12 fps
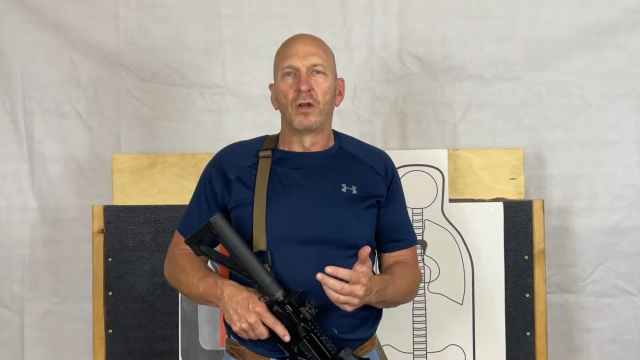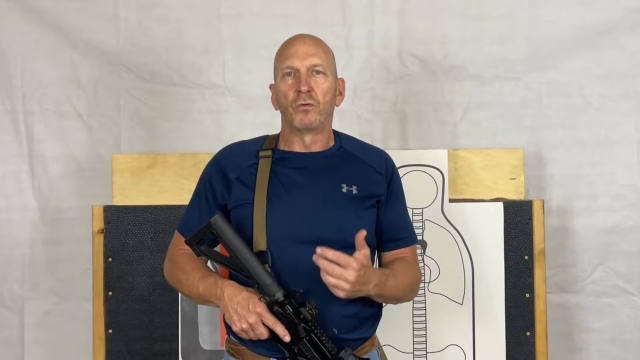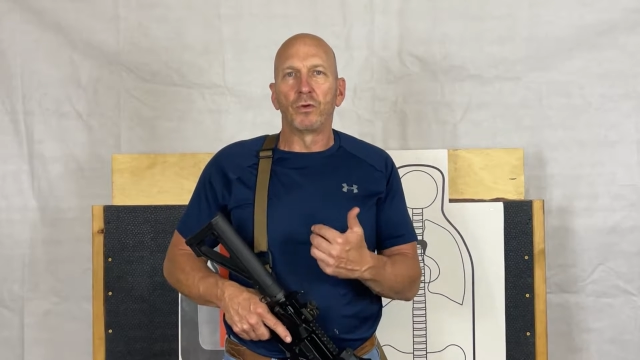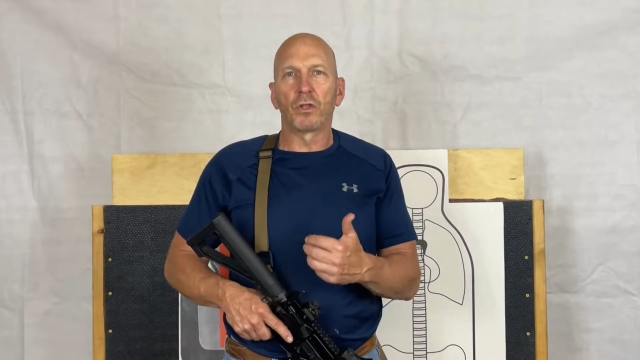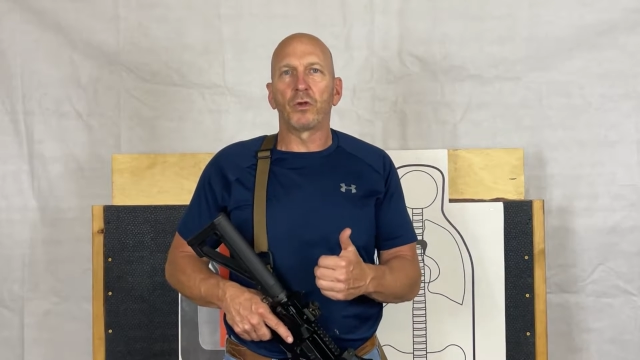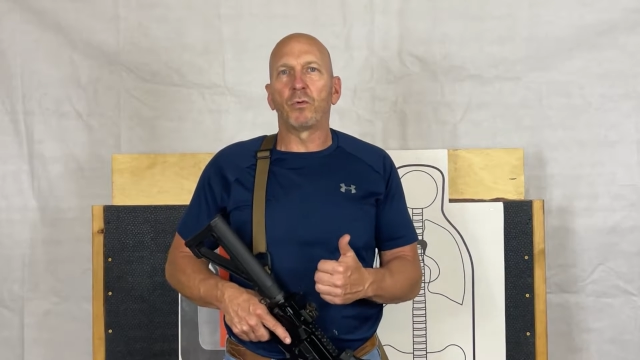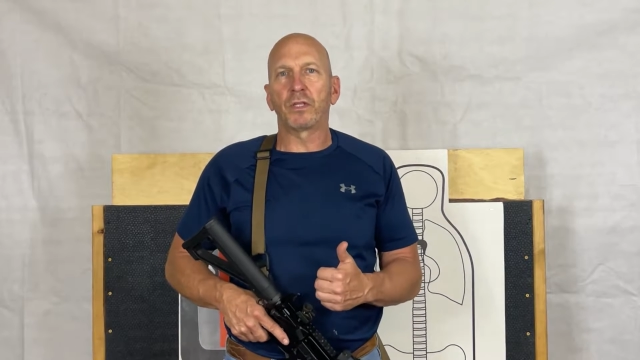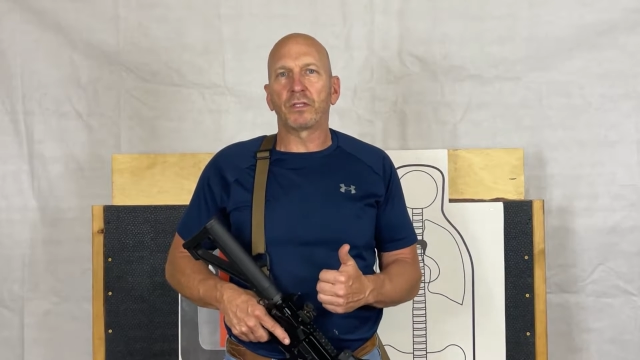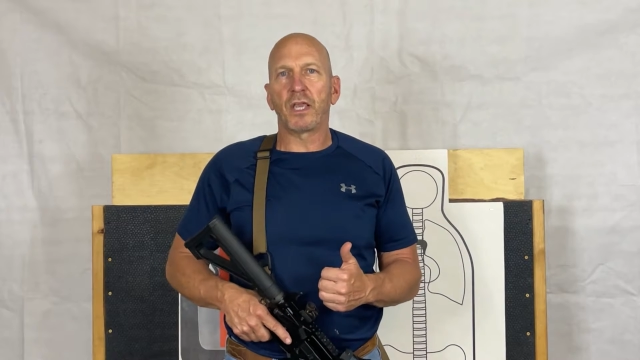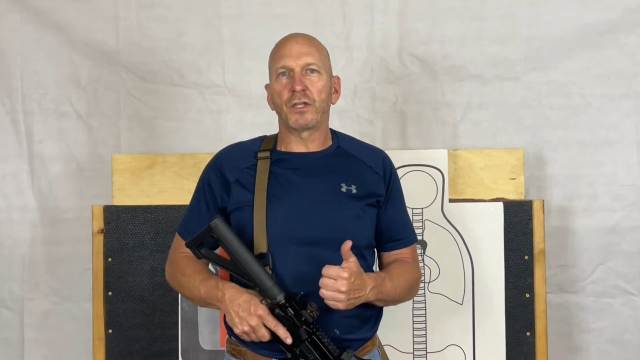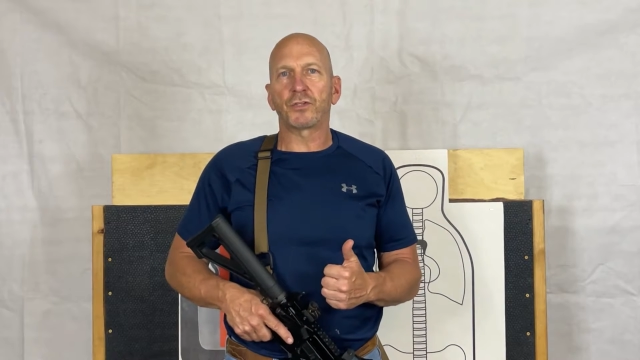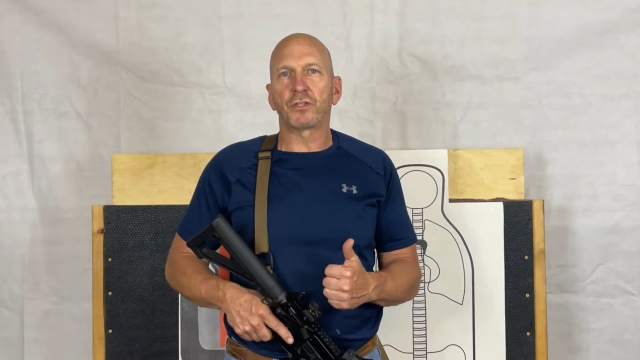Really what it
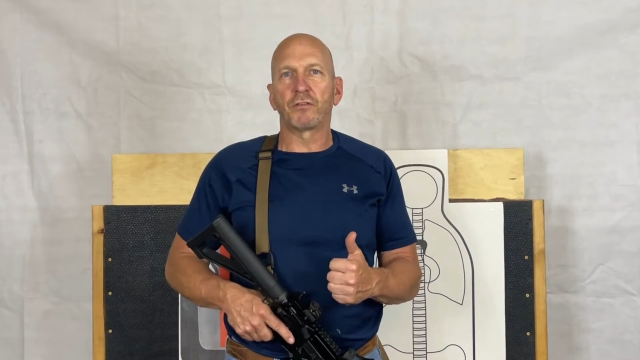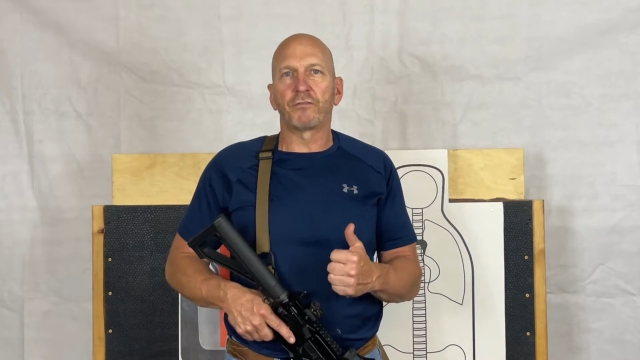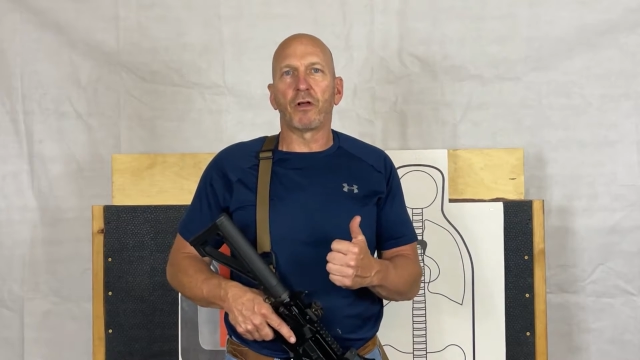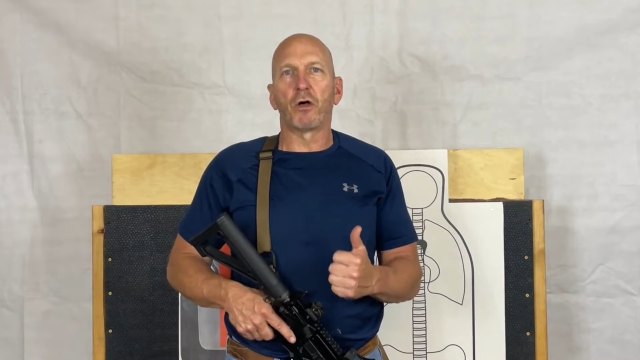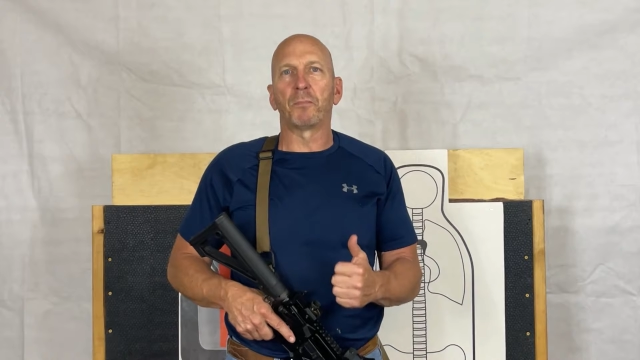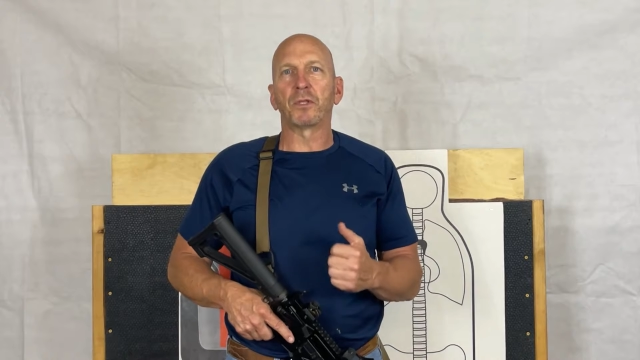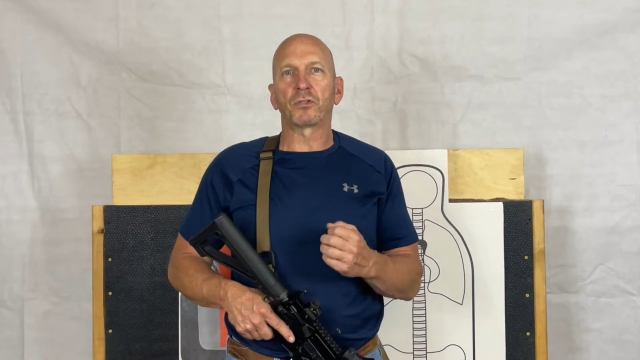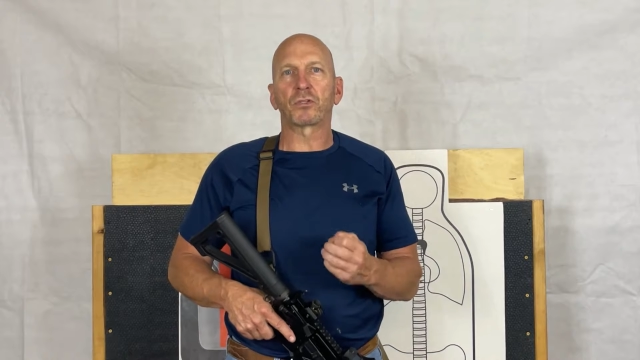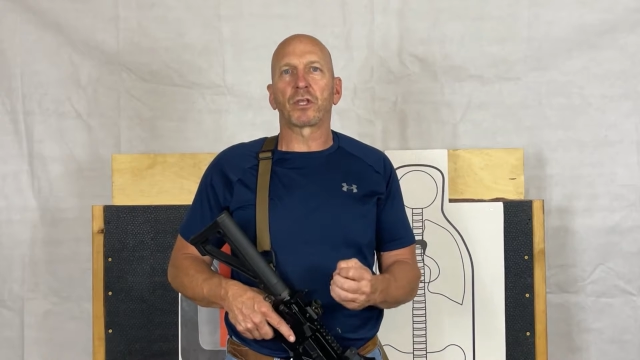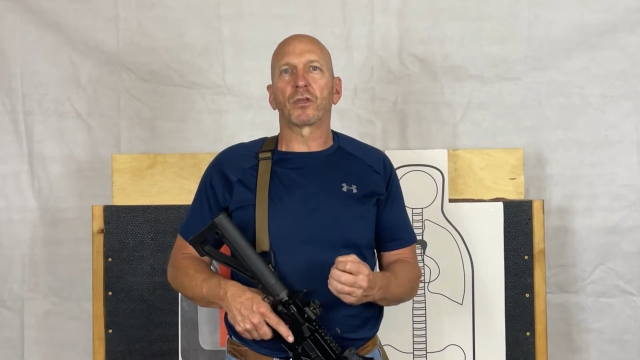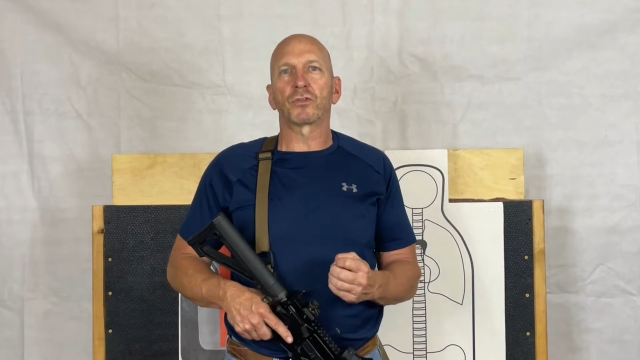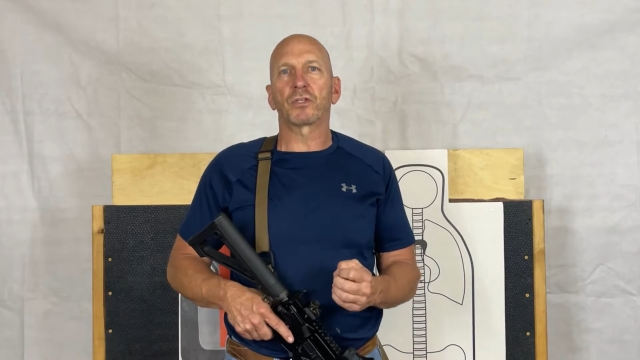takes is developing
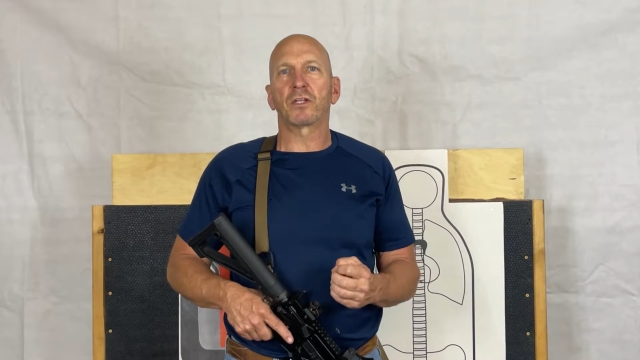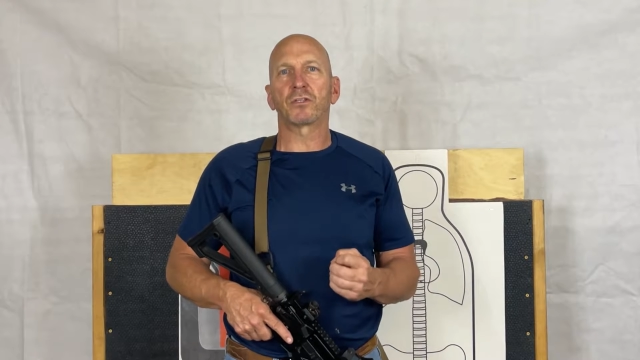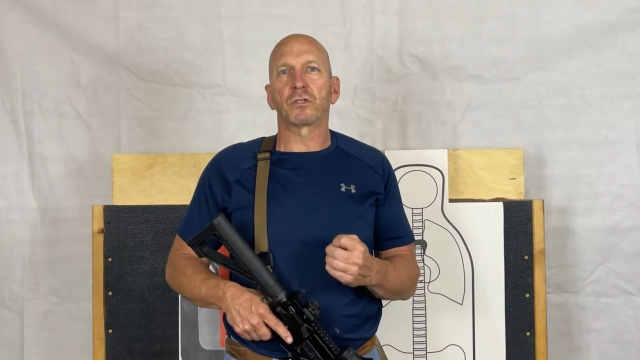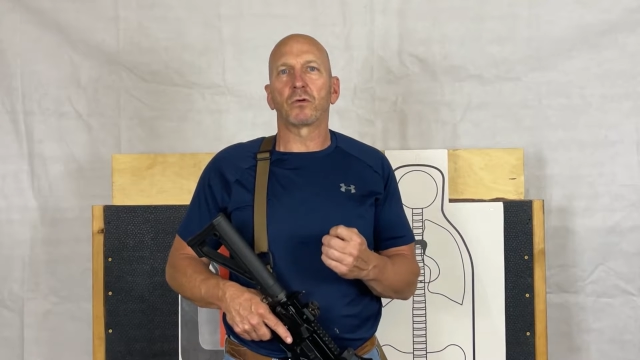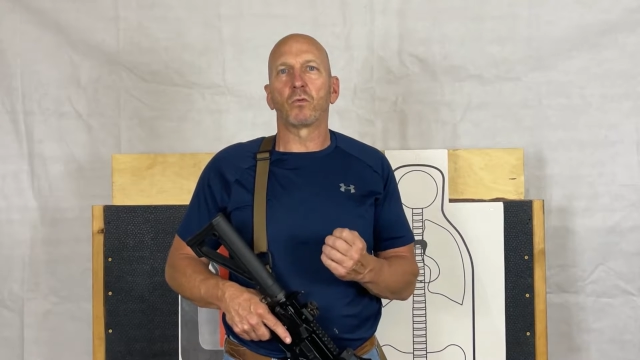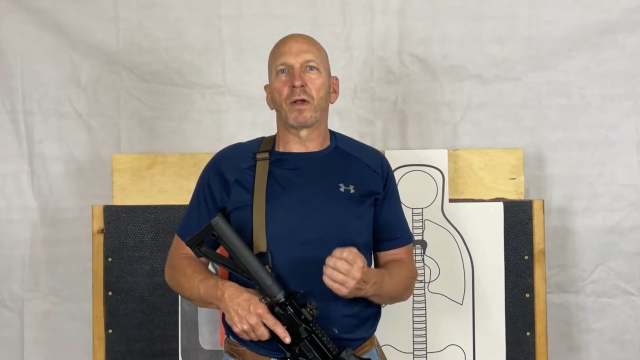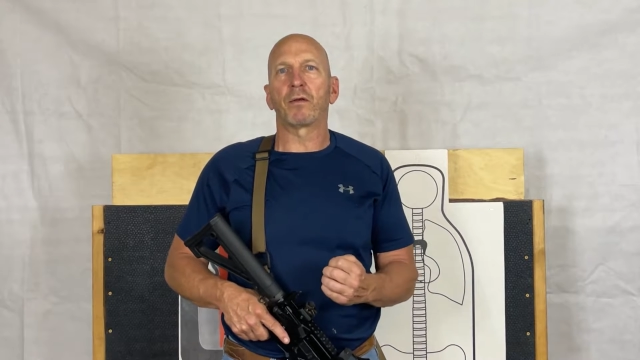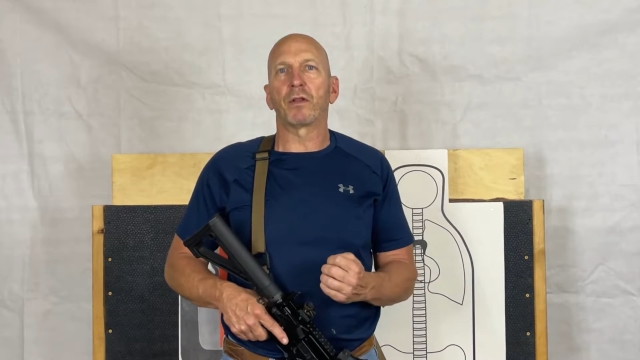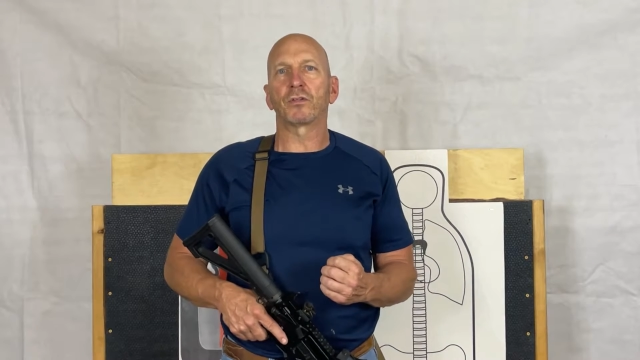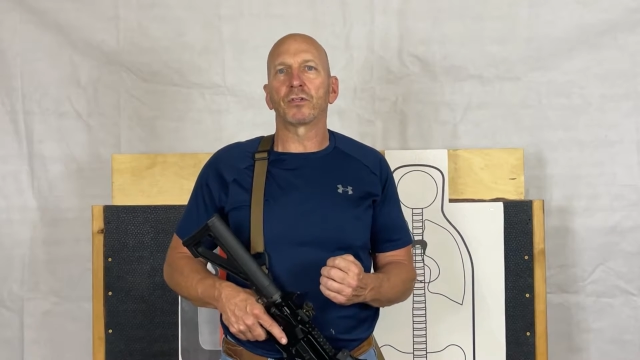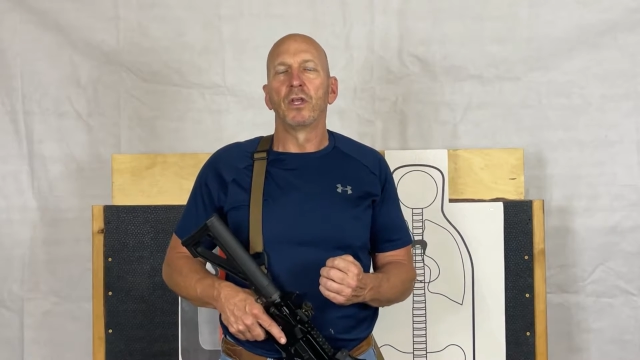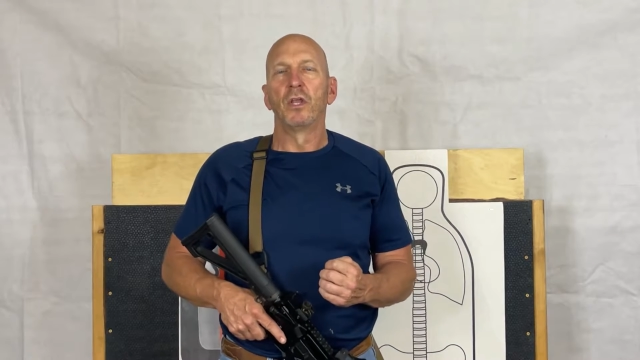skill sets and
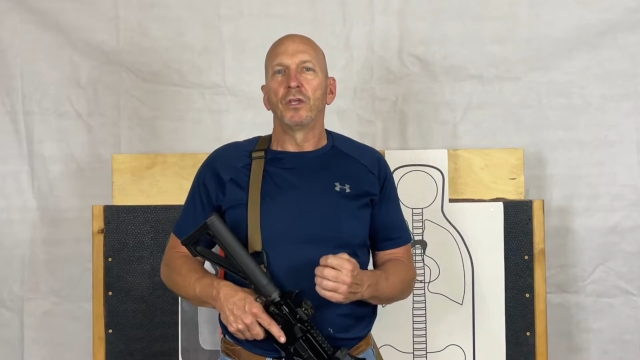awareness